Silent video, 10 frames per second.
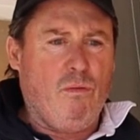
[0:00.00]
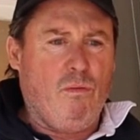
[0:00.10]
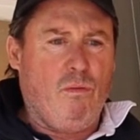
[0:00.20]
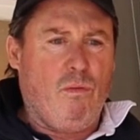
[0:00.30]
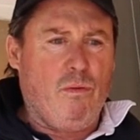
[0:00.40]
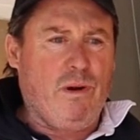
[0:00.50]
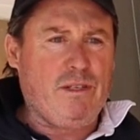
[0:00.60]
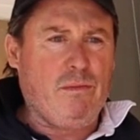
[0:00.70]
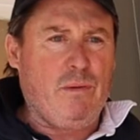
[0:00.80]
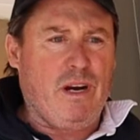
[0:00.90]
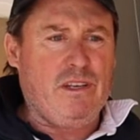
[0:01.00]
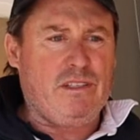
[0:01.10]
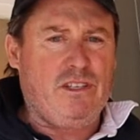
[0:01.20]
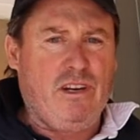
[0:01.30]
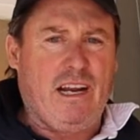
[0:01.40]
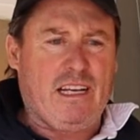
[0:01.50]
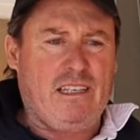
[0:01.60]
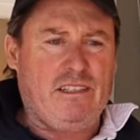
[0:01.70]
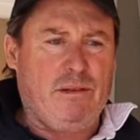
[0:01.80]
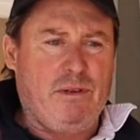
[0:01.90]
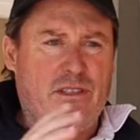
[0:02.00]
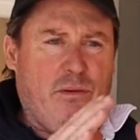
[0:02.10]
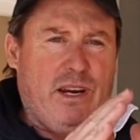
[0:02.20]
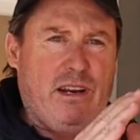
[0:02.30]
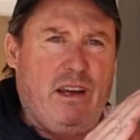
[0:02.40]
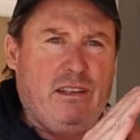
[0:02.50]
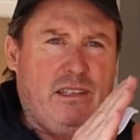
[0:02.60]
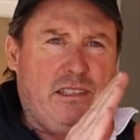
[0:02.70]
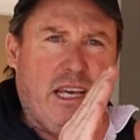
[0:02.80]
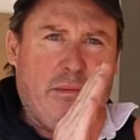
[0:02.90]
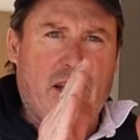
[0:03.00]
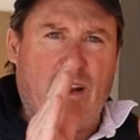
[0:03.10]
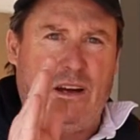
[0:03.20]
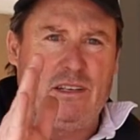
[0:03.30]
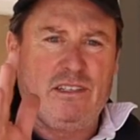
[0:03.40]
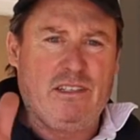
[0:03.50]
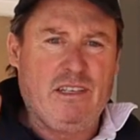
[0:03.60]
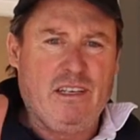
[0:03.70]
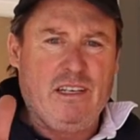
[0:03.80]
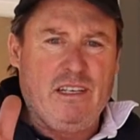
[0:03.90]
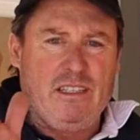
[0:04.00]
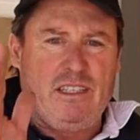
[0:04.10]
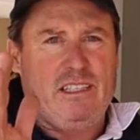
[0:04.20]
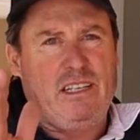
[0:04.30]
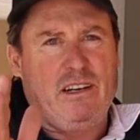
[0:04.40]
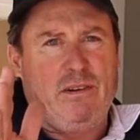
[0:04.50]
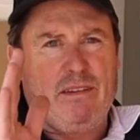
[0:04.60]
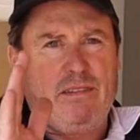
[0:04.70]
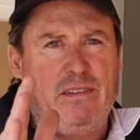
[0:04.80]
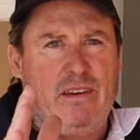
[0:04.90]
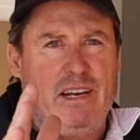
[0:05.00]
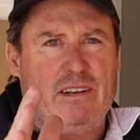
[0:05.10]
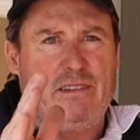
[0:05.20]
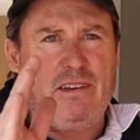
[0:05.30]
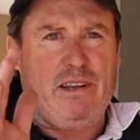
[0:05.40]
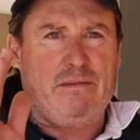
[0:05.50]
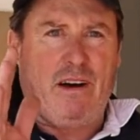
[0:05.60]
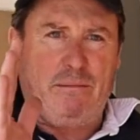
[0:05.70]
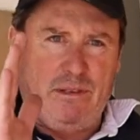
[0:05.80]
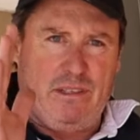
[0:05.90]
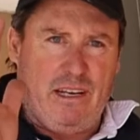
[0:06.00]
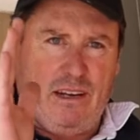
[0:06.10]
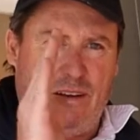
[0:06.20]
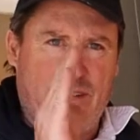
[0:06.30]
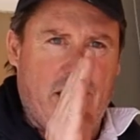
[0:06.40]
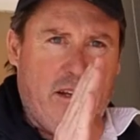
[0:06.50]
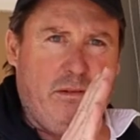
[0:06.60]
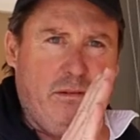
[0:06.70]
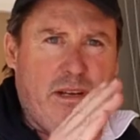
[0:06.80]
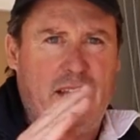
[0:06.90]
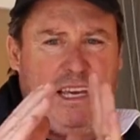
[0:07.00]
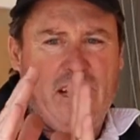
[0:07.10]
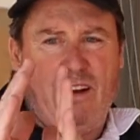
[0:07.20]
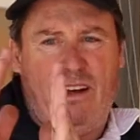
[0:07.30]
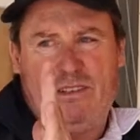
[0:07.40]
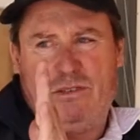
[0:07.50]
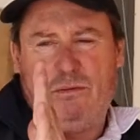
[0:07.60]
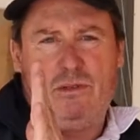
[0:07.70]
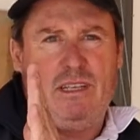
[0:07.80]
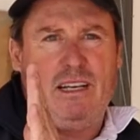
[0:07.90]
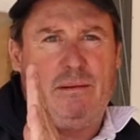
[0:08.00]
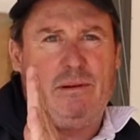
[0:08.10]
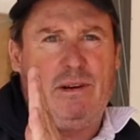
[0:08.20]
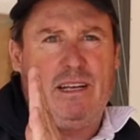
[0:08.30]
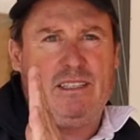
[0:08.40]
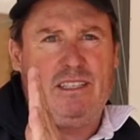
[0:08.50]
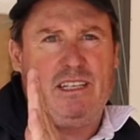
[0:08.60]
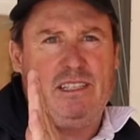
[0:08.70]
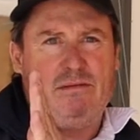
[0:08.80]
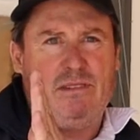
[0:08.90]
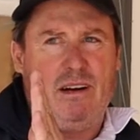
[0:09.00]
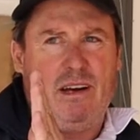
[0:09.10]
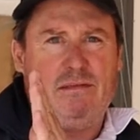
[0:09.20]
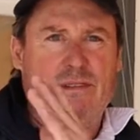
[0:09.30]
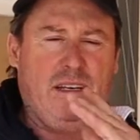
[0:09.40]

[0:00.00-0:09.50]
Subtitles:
The reason we want to use the Dulux system is that we know that the semi-gloss sits in around 30 to 35% gloss level, and their gloss will sit up around 65.